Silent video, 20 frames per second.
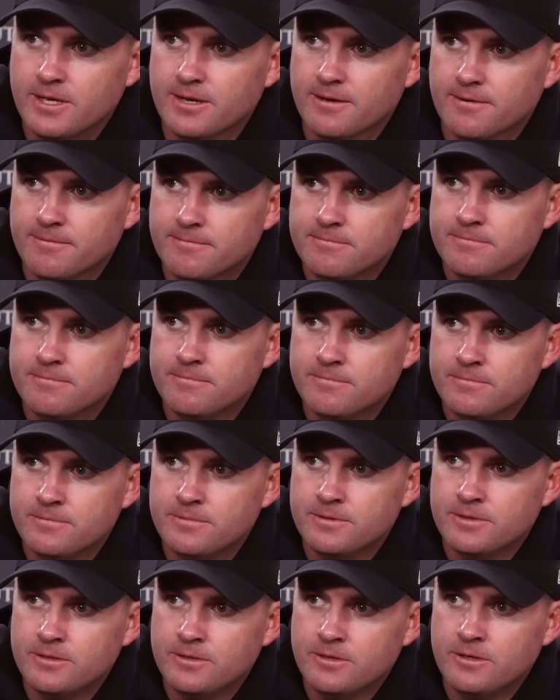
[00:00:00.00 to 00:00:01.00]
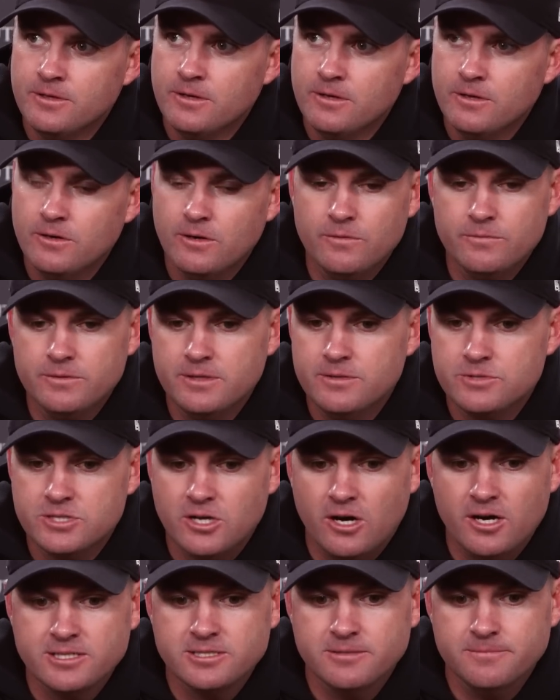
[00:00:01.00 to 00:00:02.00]
Yeah. It was
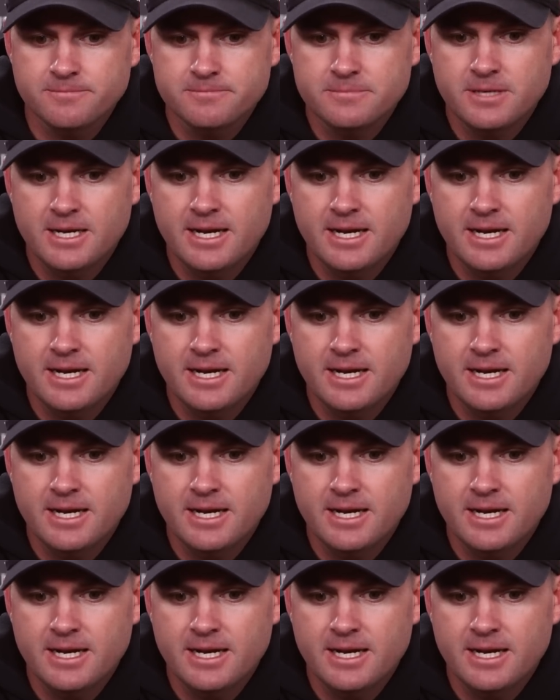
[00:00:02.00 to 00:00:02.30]
awesome.